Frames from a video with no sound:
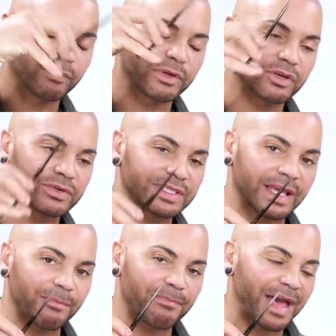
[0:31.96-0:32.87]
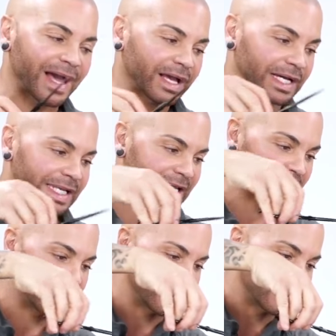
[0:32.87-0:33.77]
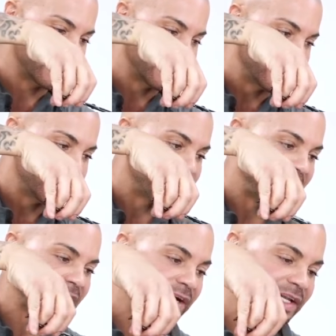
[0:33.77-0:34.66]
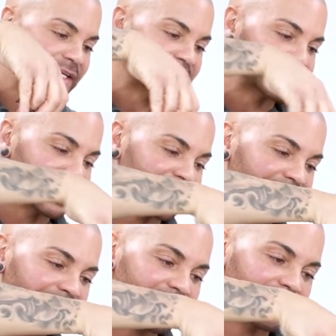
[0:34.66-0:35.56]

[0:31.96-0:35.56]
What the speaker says: will be using back cutting. Back cutting is a technique